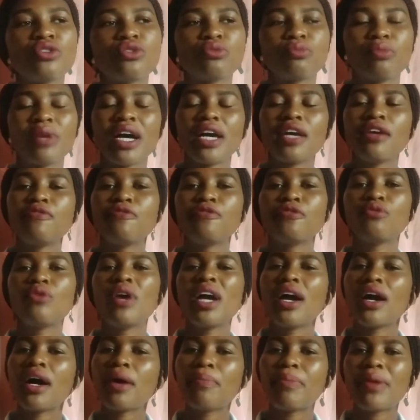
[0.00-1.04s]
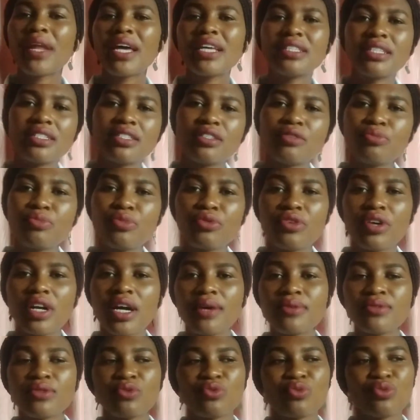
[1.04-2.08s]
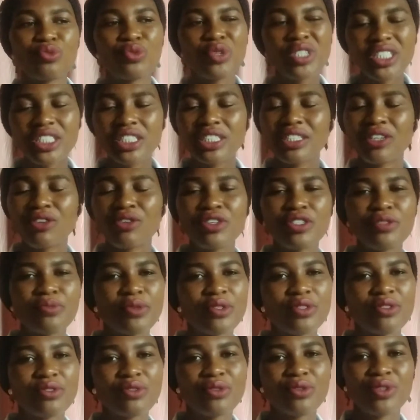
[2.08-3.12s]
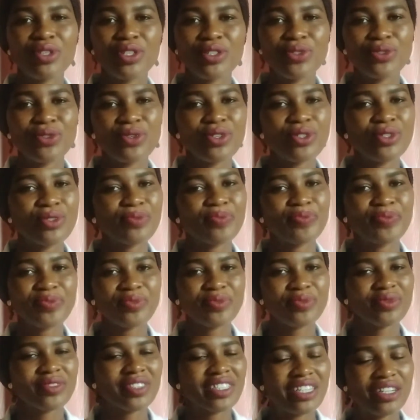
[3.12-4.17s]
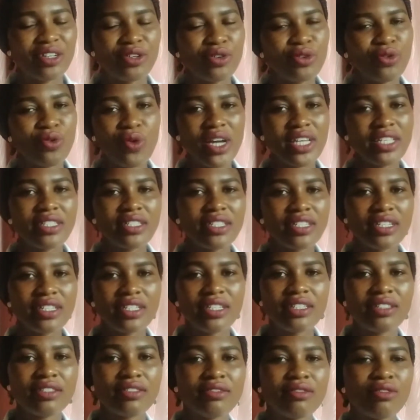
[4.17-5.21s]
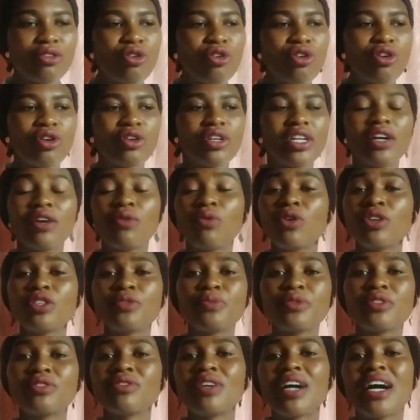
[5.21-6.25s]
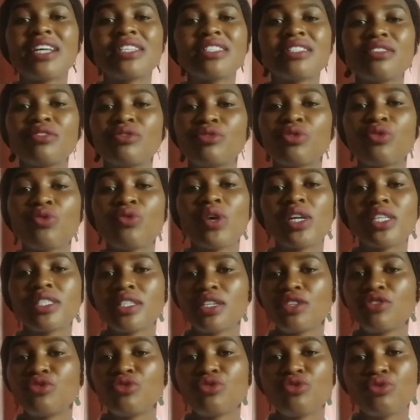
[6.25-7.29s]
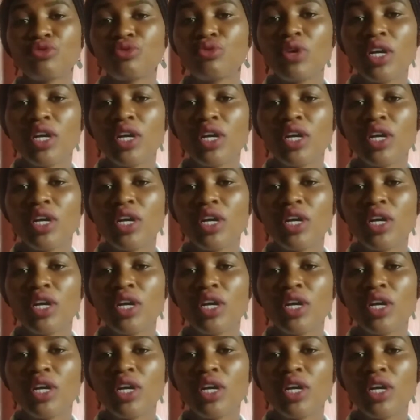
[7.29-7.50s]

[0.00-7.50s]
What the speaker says: But if you go and apply certain programs which the hospital is not requesting, or the hospital hasn't requested you to go